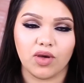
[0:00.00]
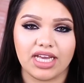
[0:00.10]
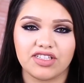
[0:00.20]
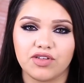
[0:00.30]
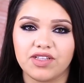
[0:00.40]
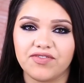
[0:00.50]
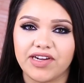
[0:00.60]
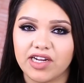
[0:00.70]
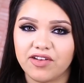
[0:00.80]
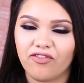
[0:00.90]
Okay, so the
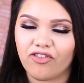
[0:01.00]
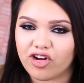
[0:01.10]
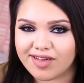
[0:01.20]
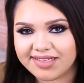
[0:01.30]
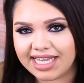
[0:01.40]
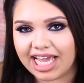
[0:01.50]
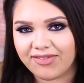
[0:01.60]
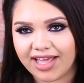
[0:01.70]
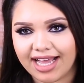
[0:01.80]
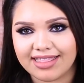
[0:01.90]
very first
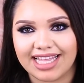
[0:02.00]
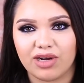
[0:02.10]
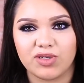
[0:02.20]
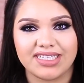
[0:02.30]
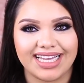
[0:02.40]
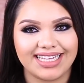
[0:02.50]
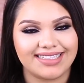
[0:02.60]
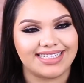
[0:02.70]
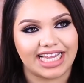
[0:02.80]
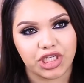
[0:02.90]
life hack that I would say
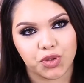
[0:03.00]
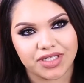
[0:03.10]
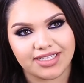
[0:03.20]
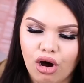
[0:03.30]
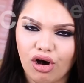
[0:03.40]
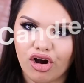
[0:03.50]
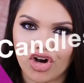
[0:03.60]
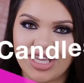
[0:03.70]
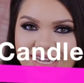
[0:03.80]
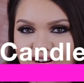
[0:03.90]
is dangerous
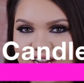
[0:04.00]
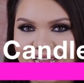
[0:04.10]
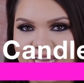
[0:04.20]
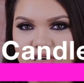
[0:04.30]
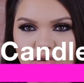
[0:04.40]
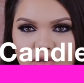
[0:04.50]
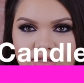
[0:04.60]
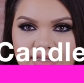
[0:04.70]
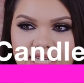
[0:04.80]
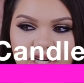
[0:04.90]
are ear
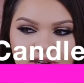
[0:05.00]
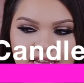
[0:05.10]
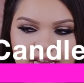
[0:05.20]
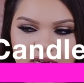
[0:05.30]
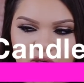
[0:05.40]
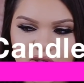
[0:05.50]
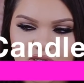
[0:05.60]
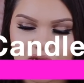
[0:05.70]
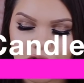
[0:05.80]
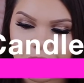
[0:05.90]
candles. Ear
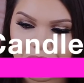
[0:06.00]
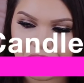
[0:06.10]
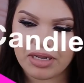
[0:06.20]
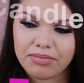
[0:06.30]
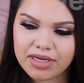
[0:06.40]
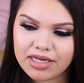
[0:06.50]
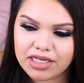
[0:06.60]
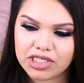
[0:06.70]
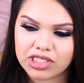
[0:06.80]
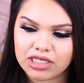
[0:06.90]
candles are pretty
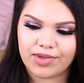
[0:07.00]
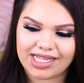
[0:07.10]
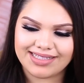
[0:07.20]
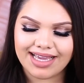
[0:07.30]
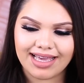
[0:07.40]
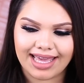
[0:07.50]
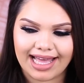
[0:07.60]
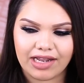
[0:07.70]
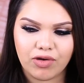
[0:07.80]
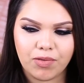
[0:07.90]
much it's like a
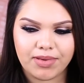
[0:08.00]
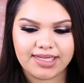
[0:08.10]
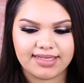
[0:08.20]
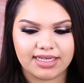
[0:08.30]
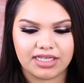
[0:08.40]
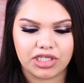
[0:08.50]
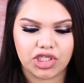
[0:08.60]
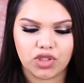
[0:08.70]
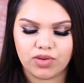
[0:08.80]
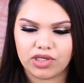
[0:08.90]
candle, but it's like
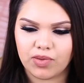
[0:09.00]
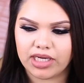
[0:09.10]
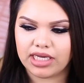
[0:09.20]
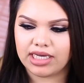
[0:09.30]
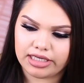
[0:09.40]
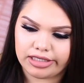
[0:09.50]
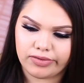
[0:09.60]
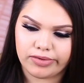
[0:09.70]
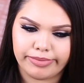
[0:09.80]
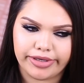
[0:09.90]
tissue in a way, and
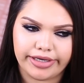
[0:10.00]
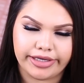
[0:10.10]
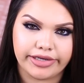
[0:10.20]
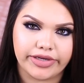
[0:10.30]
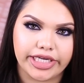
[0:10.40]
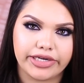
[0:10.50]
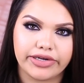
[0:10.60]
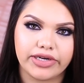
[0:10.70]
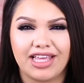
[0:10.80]
you would put it in your ear.